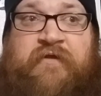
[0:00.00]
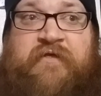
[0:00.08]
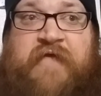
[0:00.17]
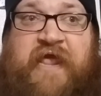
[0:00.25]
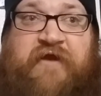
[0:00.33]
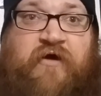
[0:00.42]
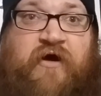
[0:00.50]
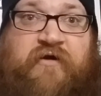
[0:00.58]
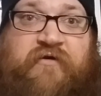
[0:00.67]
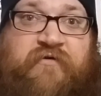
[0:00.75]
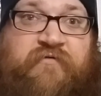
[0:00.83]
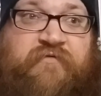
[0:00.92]
Kane
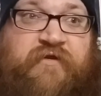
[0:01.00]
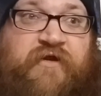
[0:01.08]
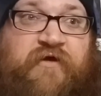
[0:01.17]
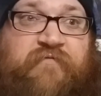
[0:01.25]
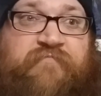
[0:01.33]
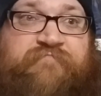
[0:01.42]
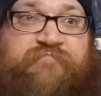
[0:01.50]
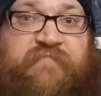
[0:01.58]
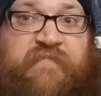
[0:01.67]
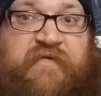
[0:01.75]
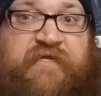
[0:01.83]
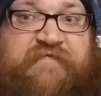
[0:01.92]
Hodder, you know,
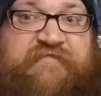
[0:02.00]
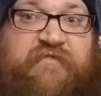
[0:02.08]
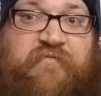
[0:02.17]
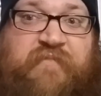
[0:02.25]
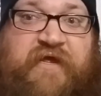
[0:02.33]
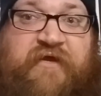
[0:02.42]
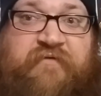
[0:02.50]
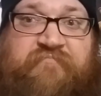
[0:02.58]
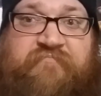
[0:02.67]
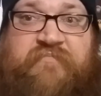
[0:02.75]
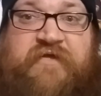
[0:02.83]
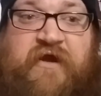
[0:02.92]
is the
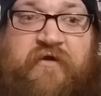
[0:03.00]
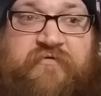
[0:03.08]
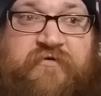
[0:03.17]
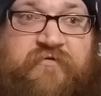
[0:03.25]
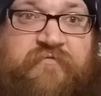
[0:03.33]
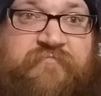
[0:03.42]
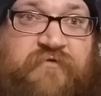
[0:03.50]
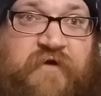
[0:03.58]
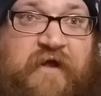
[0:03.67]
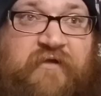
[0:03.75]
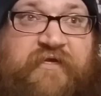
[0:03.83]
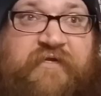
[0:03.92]
main character,
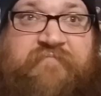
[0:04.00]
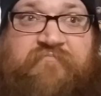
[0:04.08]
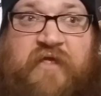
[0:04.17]
Crowley,